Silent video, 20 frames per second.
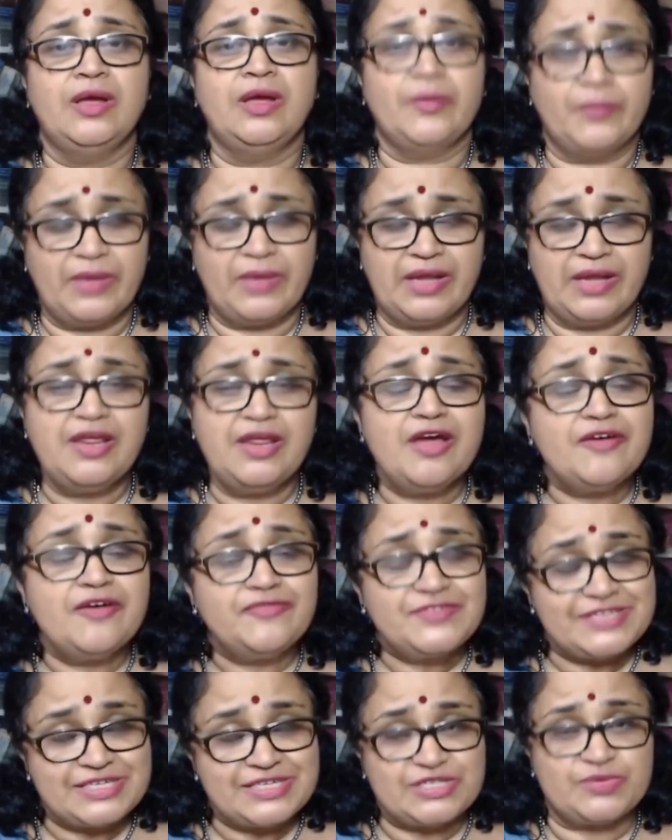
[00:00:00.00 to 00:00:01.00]
many of
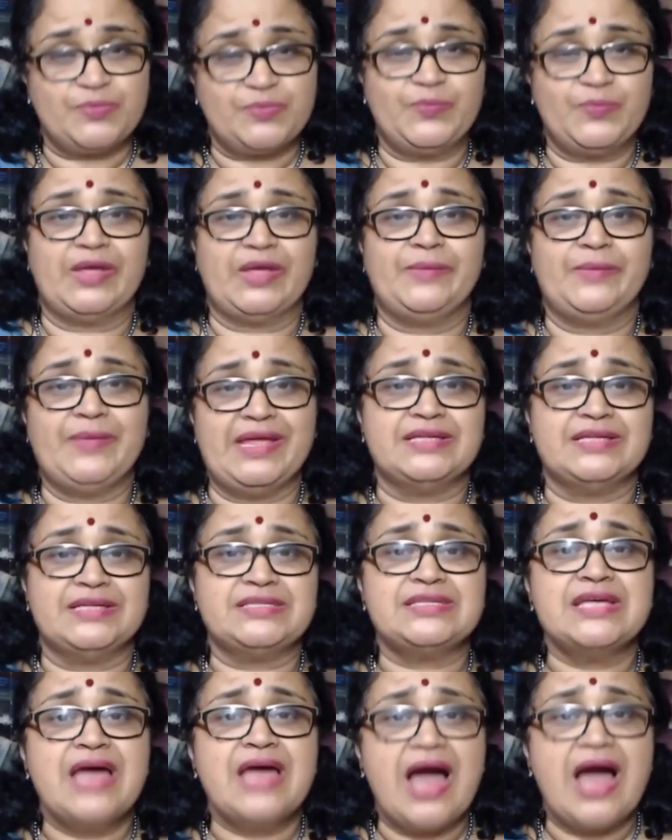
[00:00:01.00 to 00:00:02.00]
such babies